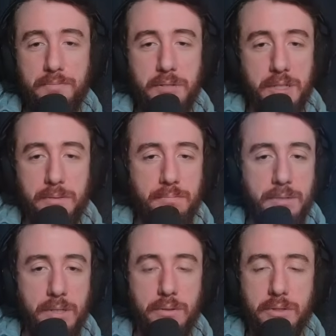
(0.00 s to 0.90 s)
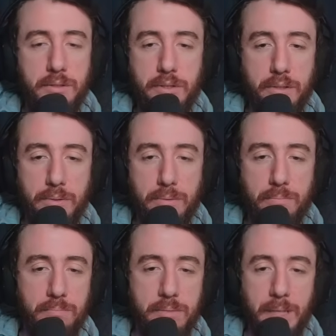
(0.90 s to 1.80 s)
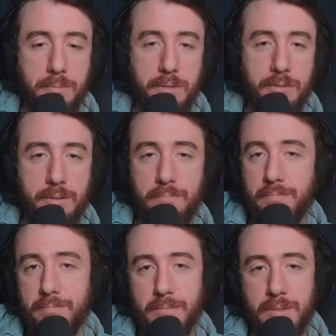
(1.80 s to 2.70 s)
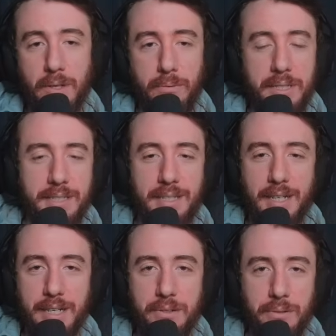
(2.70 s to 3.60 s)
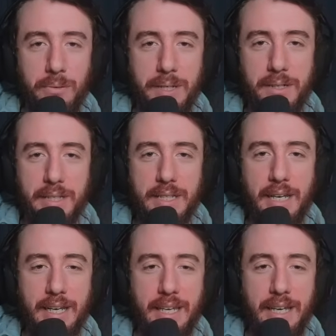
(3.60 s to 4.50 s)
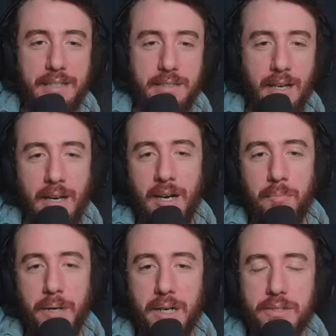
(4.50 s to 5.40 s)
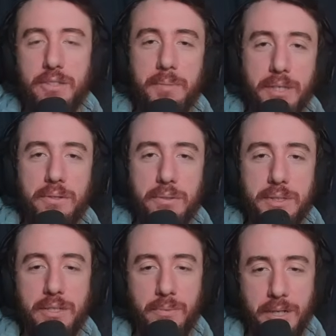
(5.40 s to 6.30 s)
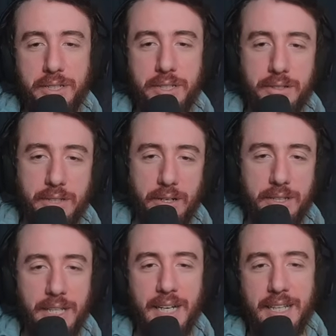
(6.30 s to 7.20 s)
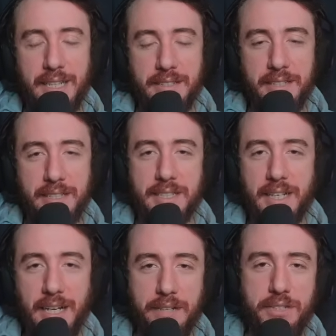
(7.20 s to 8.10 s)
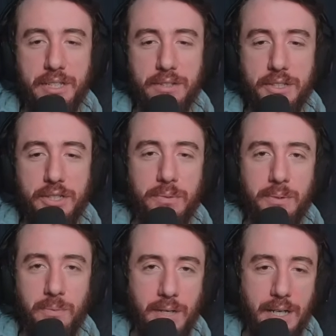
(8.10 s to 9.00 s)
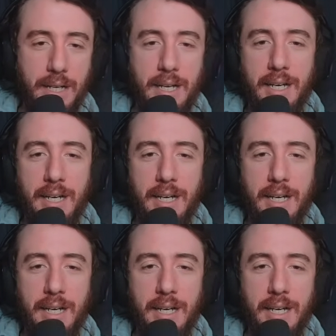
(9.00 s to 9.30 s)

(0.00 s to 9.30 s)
just use 2 scepters. No reason to not dual wield in that case. But assuming you do still want shield charge, this is the kind of shield that you would want,